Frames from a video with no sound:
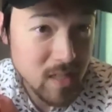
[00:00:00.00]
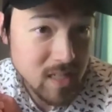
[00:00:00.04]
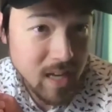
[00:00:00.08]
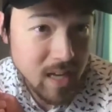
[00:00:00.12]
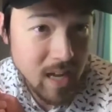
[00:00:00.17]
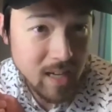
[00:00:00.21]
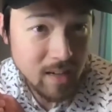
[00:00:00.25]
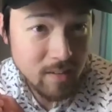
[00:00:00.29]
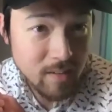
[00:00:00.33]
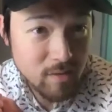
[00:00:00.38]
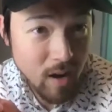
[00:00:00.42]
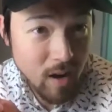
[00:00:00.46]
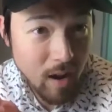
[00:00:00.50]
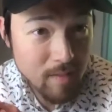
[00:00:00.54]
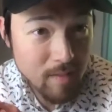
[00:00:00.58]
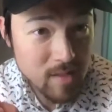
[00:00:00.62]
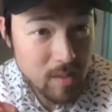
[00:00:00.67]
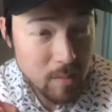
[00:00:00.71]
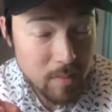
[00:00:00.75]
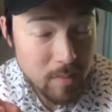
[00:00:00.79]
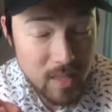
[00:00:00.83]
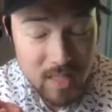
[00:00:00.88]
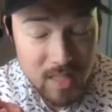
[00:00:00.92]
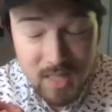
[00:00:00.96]
to kind of drive
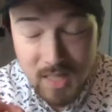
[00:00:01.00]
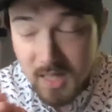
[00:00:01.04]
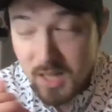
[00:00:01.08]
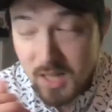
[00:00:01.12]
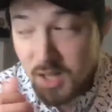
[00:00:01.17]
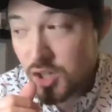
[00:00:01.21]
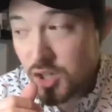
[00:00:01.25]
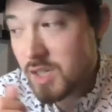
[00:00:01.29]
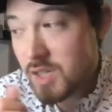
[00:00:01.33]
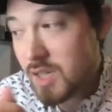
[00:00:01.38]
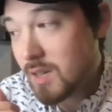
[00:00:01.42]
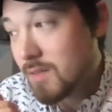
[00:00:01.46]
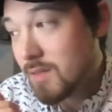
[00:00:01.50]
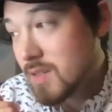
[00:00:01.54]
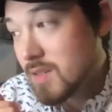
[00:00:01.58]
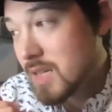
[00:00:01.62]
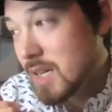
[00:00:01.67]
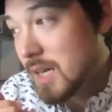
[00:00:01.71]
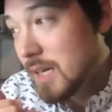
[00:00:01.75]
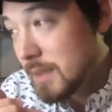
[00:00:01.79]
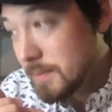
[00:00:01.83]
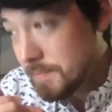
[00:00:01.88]
some of these initiatives.